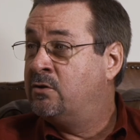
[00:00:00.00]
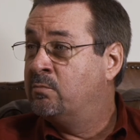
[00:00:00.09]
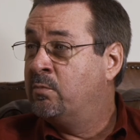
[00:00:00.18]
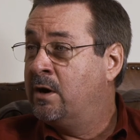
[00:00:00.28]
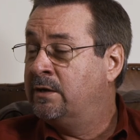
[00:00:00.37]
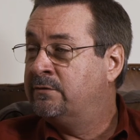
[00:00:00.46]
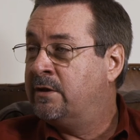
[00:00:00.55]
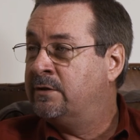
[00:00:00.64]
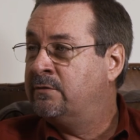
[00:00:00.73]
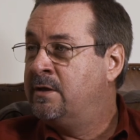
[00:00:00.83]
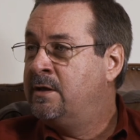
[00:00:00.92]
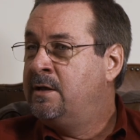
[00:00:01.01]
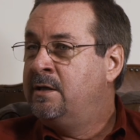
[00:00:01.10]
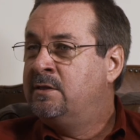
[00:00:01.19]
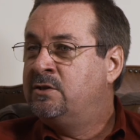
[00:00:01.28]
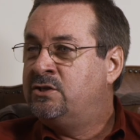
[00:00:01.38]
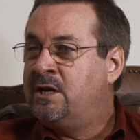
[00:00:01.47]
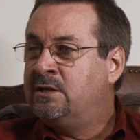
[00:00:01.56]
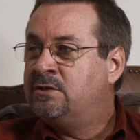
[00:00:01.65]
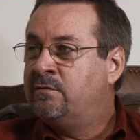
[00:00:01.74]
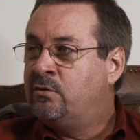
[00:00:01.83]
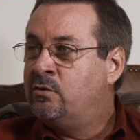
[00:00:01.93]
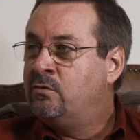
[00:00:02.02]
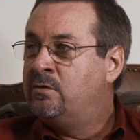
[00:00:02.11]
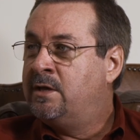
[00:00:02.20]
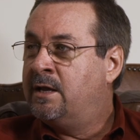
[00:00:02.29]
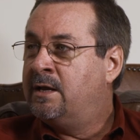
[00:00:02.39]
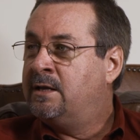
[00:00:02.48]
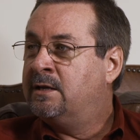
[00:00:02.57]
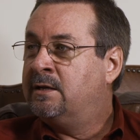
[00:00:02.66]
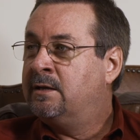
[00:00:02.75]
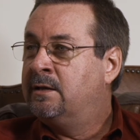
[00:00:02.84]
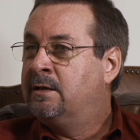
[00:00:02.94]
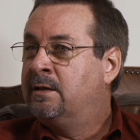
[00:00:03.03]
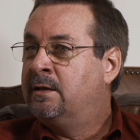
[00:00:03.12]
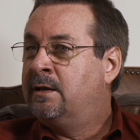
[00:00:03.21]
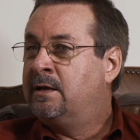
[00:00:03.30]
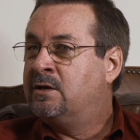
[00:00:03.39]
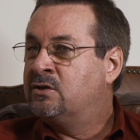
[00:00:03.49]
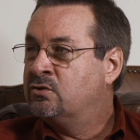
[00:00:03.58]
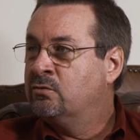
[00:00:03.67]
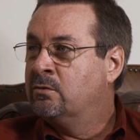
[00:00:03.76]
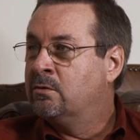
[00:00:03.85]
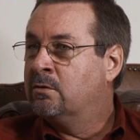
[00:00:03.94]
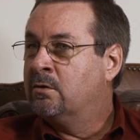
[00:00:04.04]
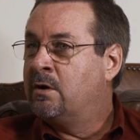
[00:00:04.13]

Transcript: your process, the chance of you getting an extruder